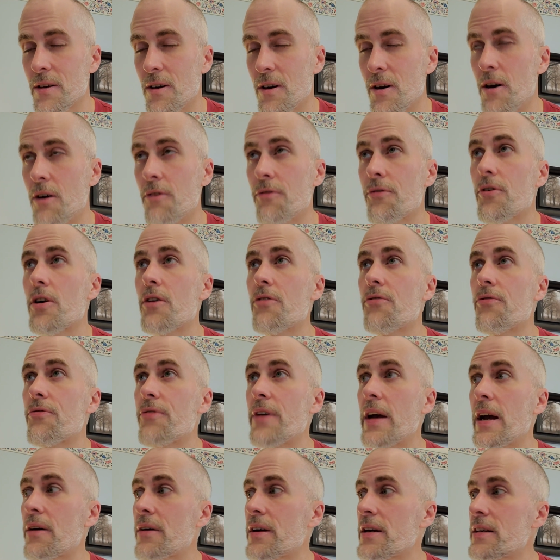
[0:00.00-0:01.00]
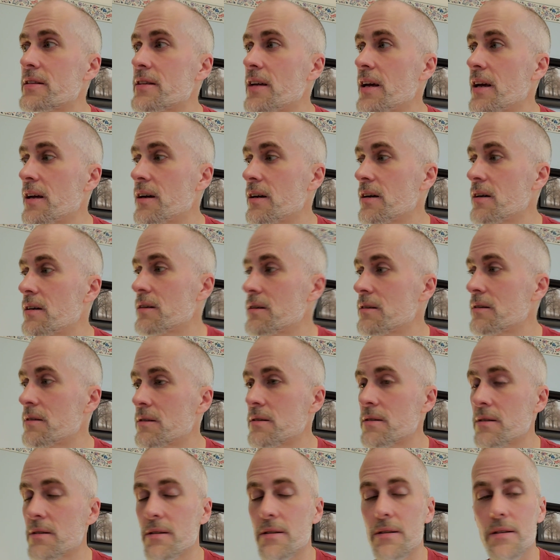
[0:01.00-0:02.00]
All for a fairy
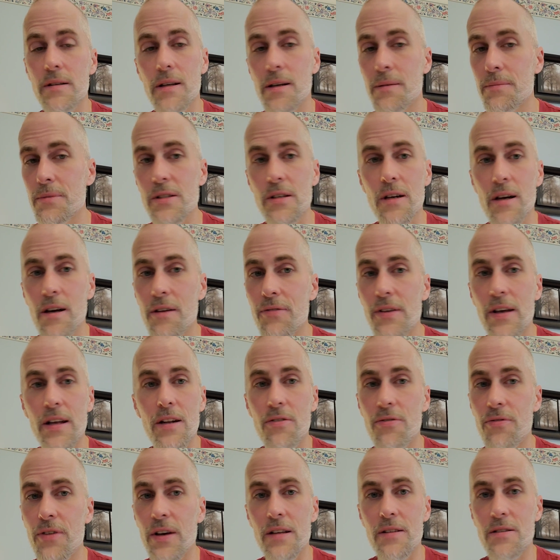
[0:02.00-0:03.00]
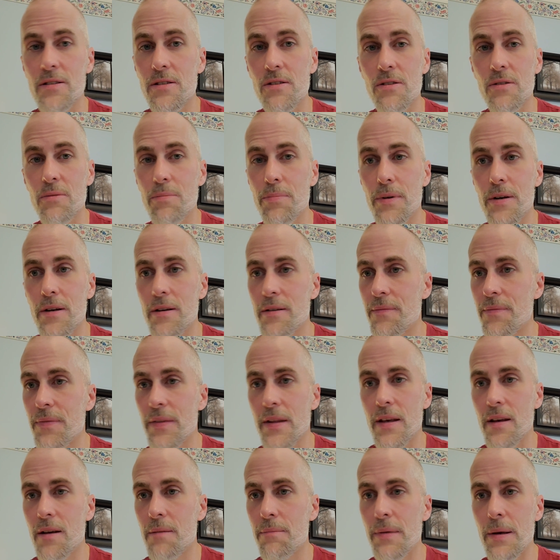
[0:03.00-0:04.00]
tale. I'm sorry if that offends you, but
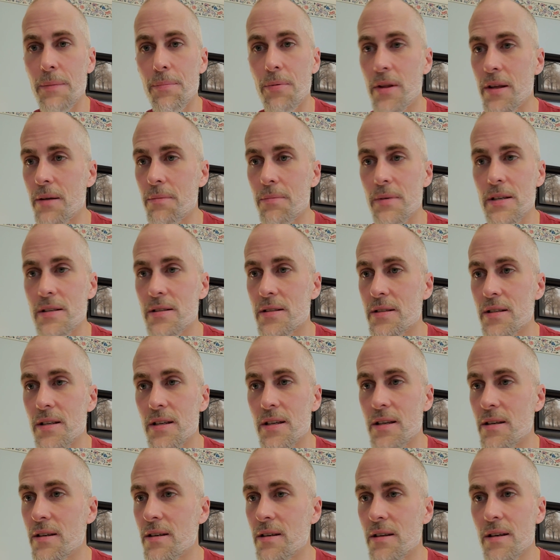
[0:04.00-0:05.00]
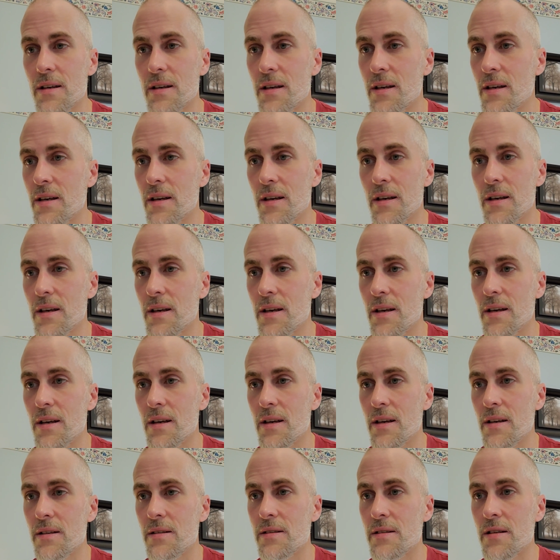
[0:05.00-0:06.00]
people like me see
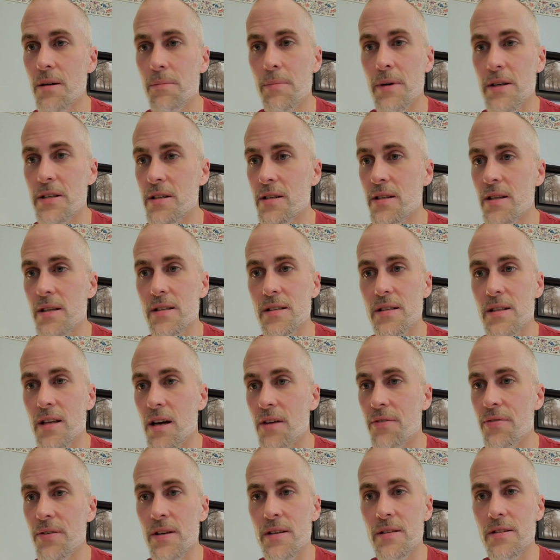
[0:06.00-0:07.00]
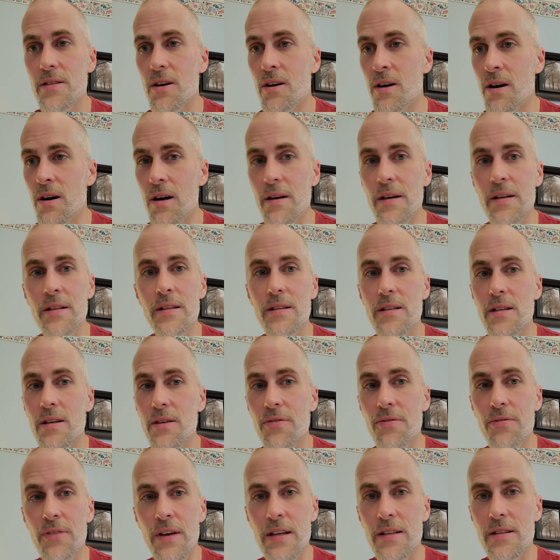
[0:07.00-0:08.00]
so much of this stuff is all in the
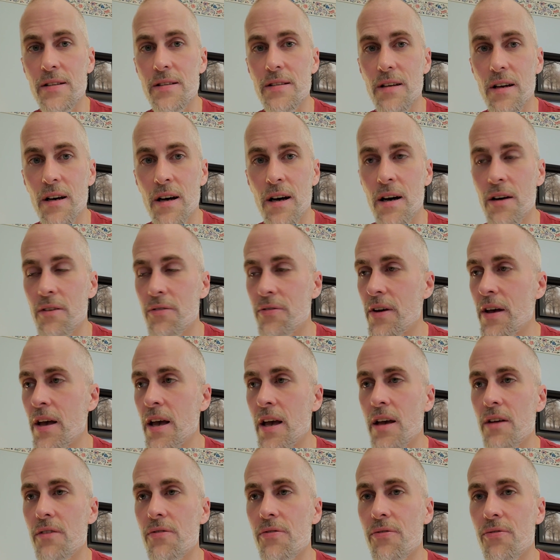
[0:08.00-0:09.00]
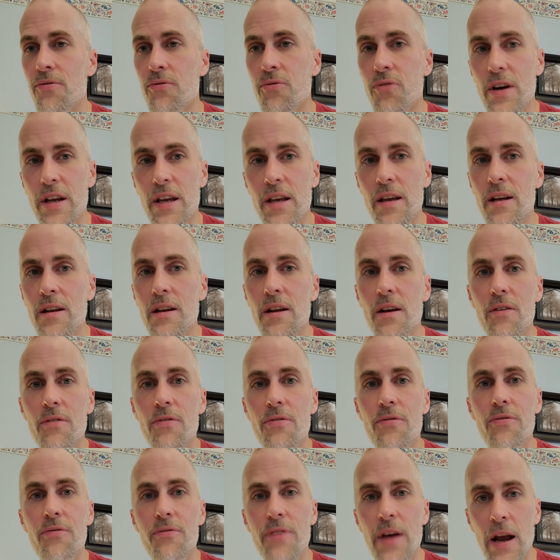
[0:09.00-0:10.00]
defense of a freaking
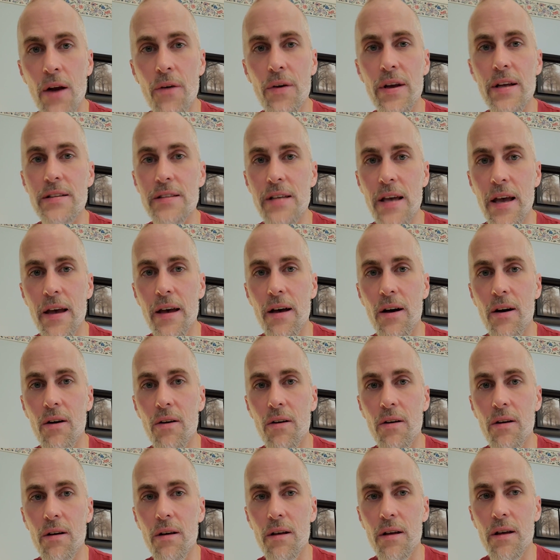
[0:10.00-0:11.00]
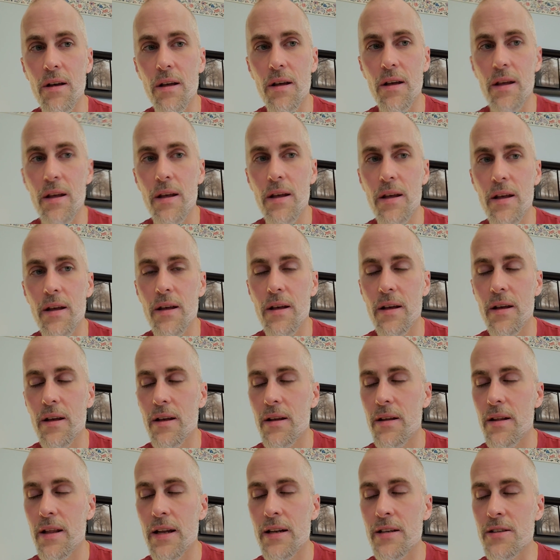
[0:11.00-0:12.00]
fairy tale.
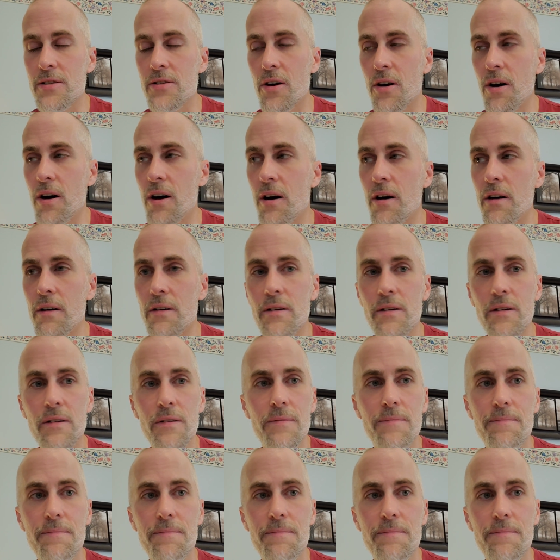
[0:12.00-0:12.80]
That is all.